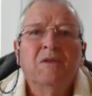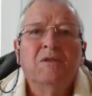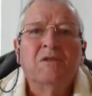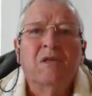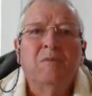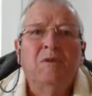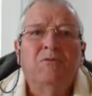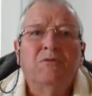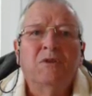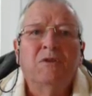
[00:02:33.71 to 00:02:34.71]
set me
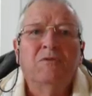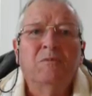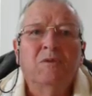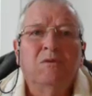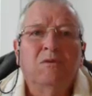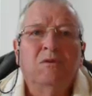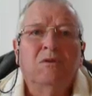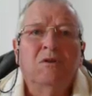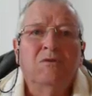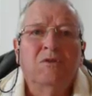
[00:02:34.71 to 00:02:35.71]
free from the
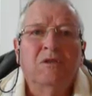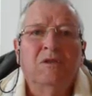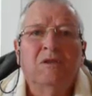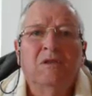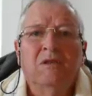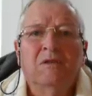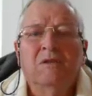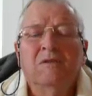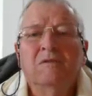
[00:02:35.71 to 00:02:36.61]
law of sin and death.